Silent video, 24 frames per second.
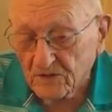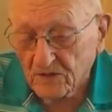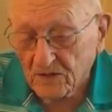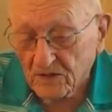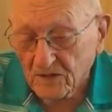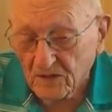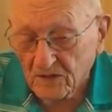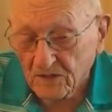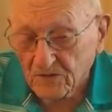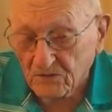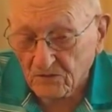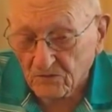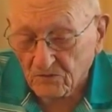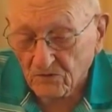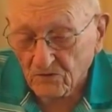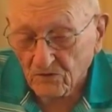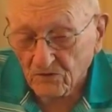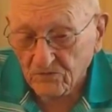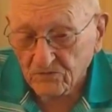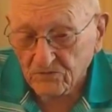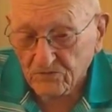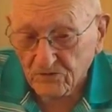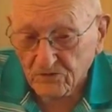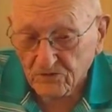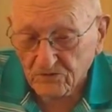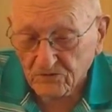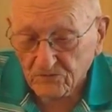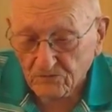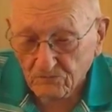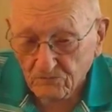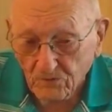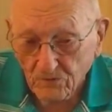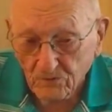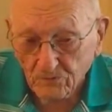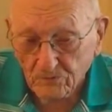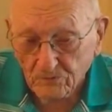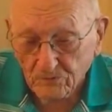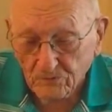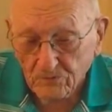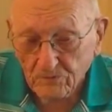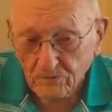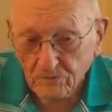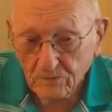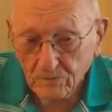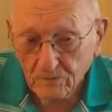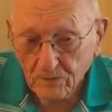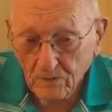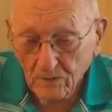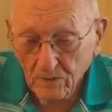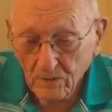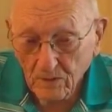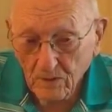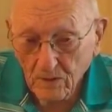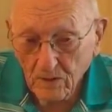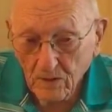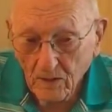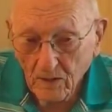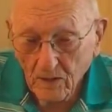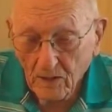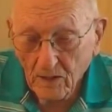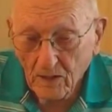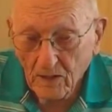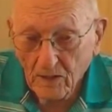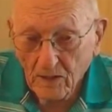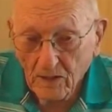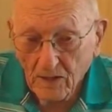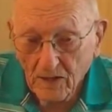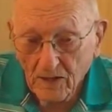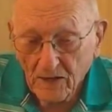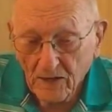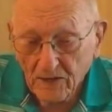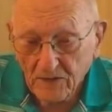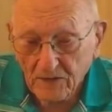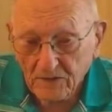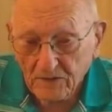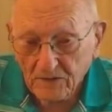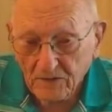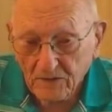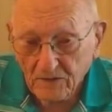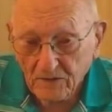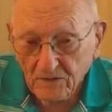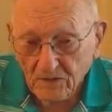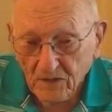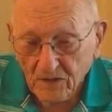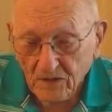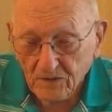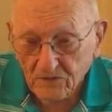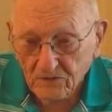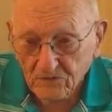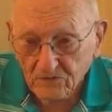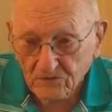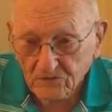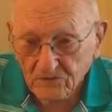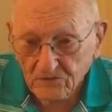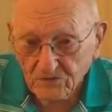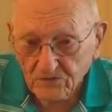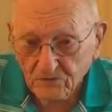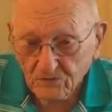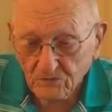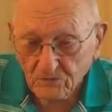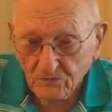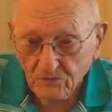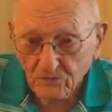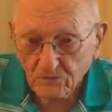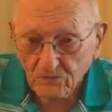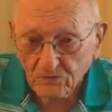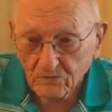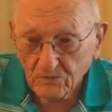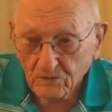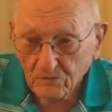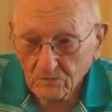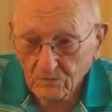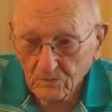I had to cross this road, and I could see the road